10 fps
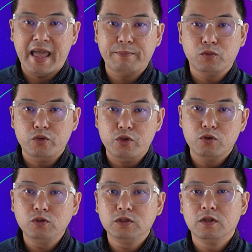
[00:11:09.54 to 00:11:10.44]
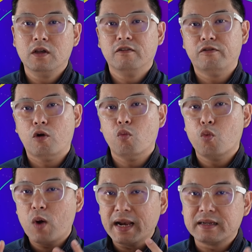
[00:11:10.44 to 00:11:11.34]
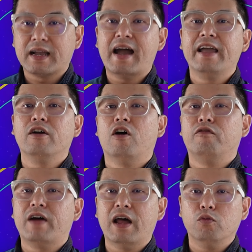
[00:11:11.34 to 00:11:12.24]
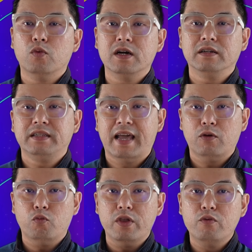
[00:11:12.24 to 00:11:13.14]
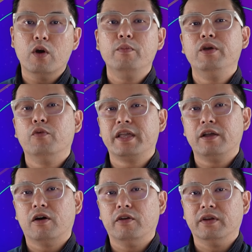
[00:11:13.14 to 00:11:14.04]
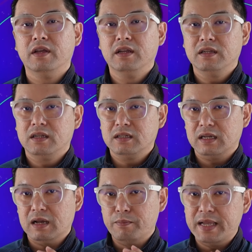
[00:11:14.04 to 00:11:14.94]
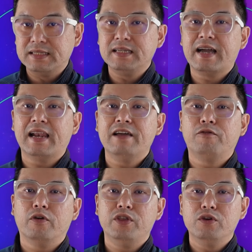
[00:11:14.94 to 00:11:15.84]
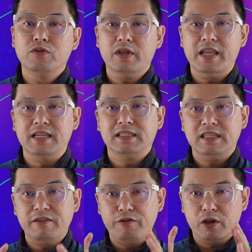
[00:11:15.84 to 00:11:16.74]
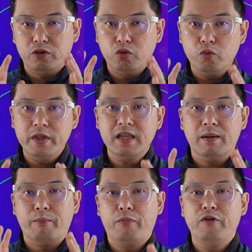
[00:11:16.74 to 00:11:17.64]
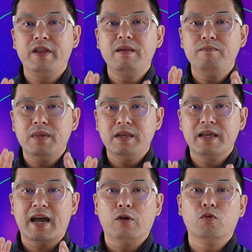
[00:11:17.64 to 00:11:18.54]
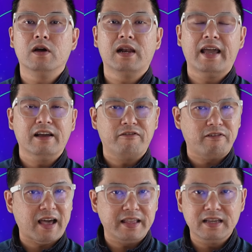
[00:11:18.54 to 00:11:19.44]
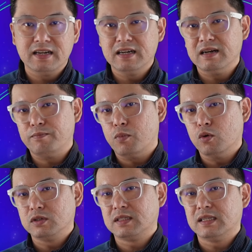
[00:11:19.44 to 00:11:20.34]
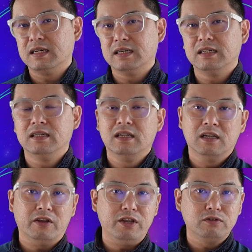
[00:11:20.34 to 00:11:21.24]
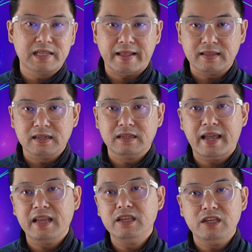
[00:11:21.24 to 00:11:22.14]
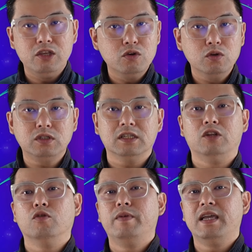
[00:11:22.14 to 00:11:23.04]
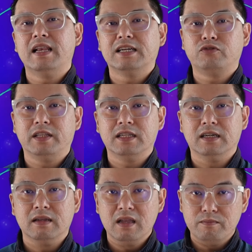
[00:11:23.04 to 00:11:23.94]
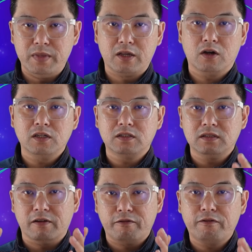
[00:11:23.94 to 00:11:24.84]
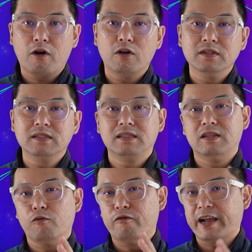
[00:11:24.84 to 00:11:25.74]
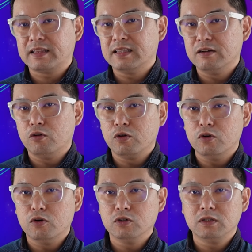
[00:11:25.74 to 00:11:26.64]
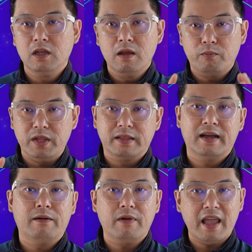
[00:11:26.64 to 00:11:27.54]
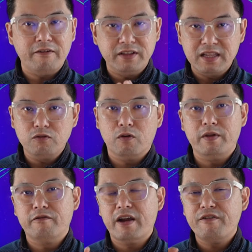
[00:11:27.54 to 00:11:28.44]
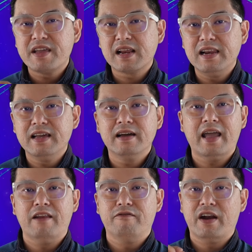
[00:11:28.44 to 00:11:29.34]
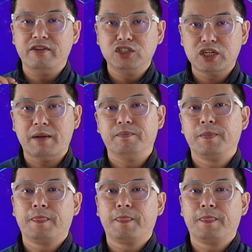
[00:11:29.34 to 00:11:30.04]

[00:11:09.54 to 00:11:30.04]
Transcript: app to use for what kind of artwork that we will be working on. A basic guideline for you is if you are doing a print media artwork like a flyer, a poster, a newsletter, then use Adobe Illustrator because the fonts, the vector logos, printed out, everything will be very clear and very sharp.